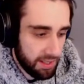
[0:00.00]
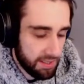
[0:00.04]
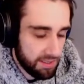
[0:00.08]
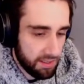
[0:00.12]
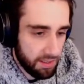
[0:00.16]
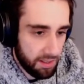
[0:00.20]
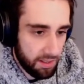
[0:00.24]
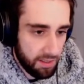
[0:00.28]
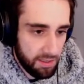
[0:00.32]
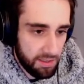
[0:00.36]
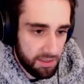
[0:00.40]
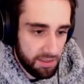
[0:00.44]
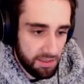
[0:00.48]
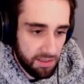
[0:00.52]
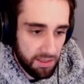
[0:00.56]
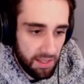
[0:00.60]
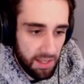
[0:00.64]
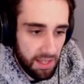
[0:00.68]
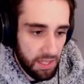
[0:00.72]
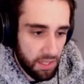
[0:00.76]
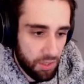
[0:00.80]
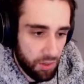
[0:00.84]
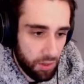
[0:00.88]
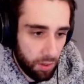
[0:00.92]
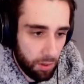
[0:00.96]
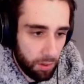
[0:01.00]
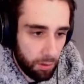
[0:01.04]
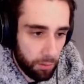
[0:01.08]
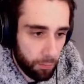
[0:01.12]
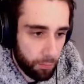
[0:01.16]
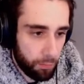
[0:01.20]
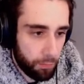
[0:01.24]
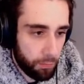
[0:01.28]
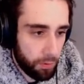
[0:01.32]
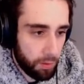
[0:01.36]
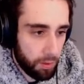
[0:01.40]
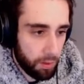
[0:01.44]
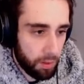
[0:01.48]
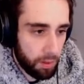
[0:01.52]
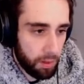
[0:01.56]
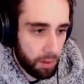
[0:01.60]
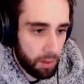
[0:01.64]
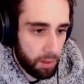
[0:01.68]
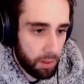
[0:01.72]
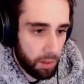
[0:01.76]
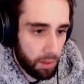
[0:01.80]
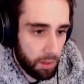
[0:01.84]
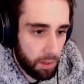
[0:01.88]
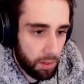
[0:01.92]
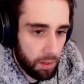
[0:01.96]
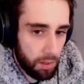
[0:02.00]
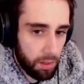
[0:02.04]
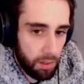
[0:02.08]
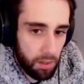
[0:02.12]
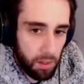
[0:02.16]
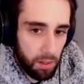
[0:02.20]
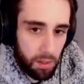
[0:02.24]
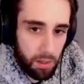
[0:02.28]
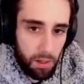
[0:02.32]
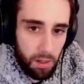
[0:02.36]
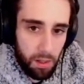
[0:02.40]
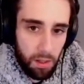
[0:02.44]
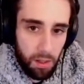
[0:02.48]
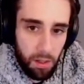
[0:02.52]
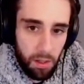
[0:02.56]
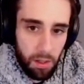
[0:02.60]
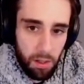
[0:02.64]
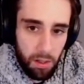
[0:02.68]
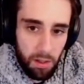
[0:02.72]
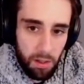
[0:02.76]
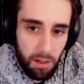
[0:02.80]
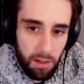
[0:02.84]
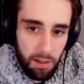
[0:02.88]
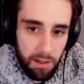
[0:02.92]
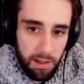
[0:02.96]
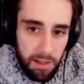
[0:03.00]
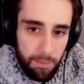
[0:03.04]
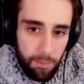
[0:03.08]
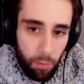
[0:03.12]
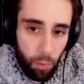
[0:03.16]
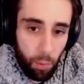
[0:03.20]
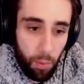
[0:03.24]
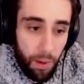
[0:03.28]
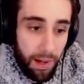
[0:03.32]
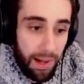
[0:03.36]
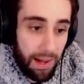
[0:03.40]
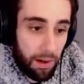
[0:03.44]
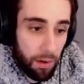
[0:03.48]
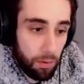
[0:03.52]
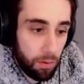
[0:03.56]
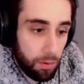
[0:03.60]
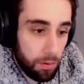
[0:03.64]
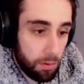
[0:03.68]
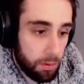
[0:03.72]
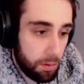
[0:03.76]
another stage of the clip. Wow,